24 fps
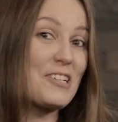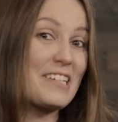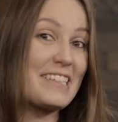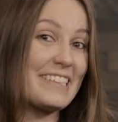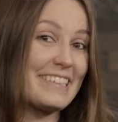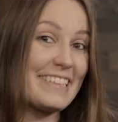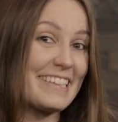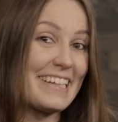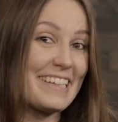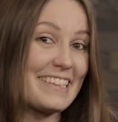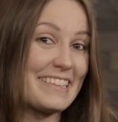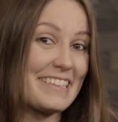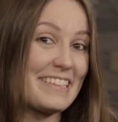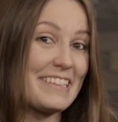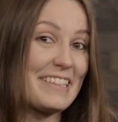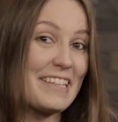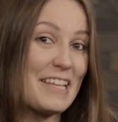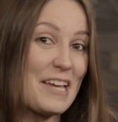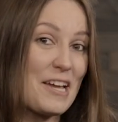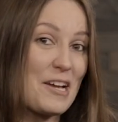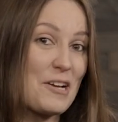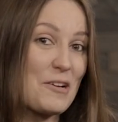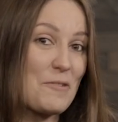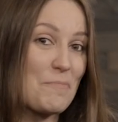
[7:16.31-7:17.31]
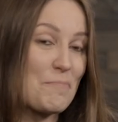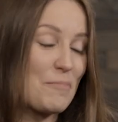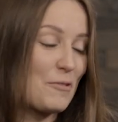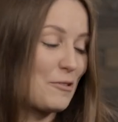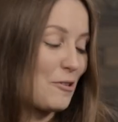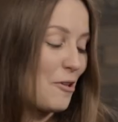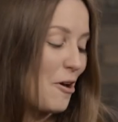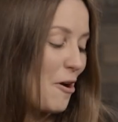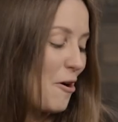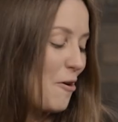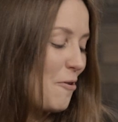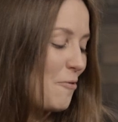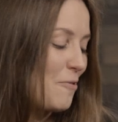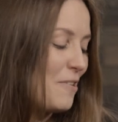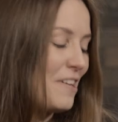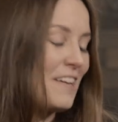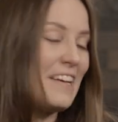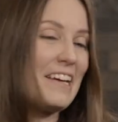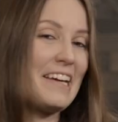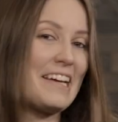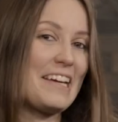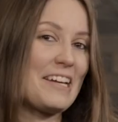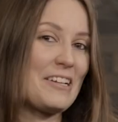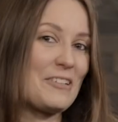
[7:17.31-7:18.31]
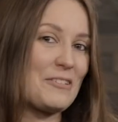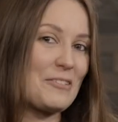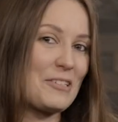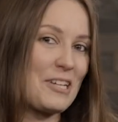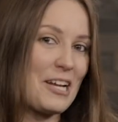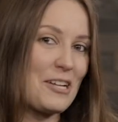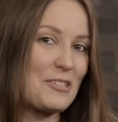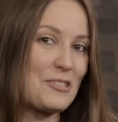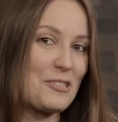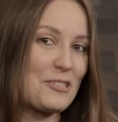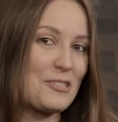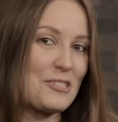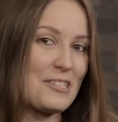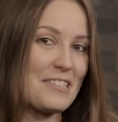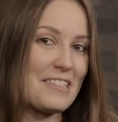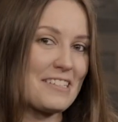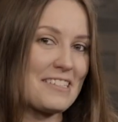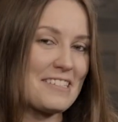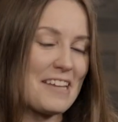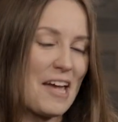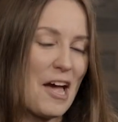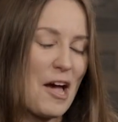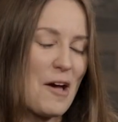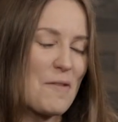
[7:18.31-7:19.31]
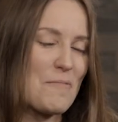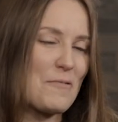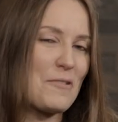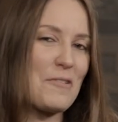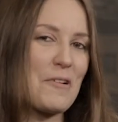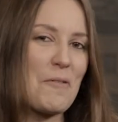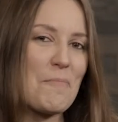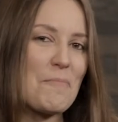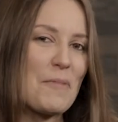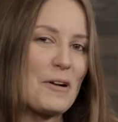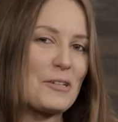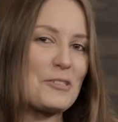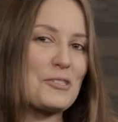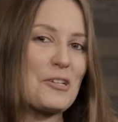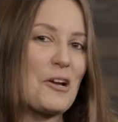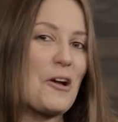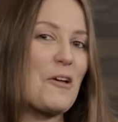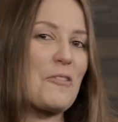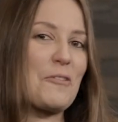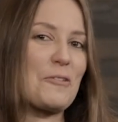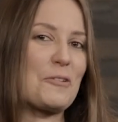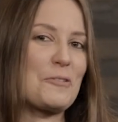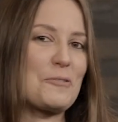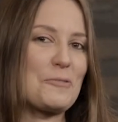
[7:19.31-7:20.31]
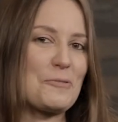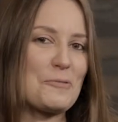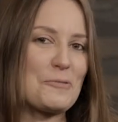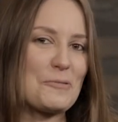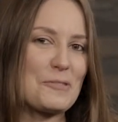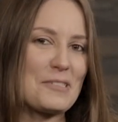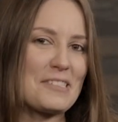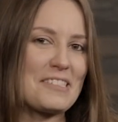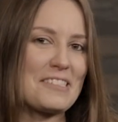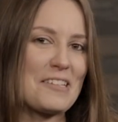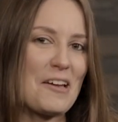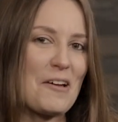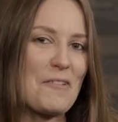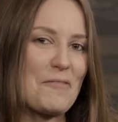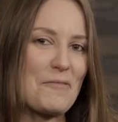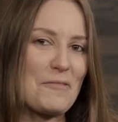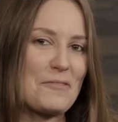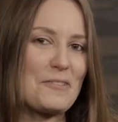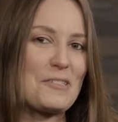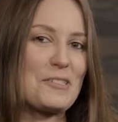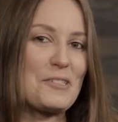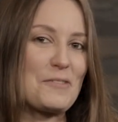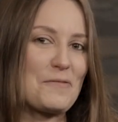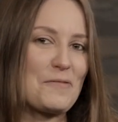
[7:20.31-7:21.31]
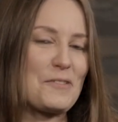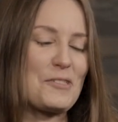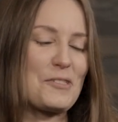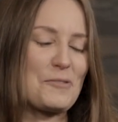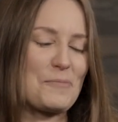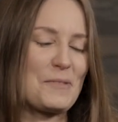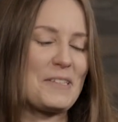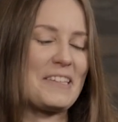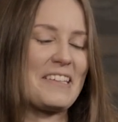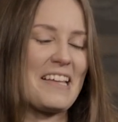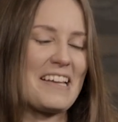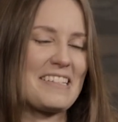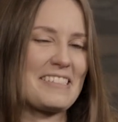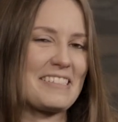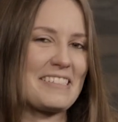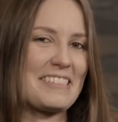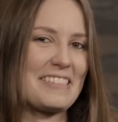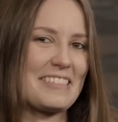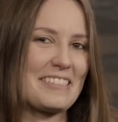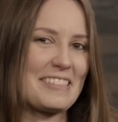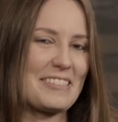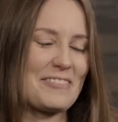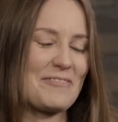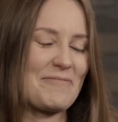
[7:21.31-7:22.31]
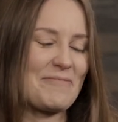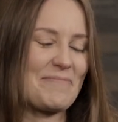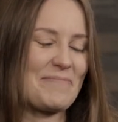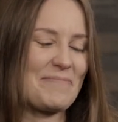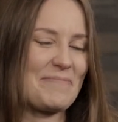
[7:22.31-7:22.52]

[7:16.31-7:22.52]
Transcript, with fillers: to click the link below. It'll get you to the tab and a bunch of other cool stuff for these Fishman lessons.